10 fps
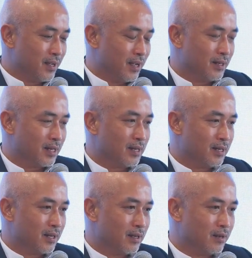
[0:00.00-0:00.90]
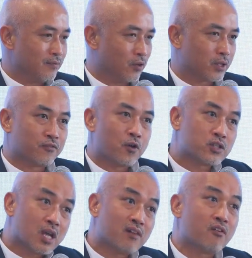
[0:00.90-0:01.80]
And then for the
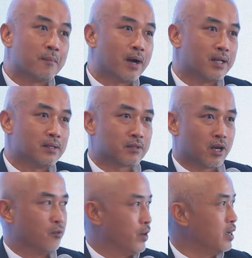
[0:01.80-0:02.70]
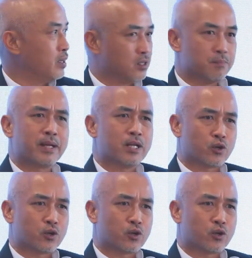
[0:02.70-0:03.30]
first half of my career, it's mainly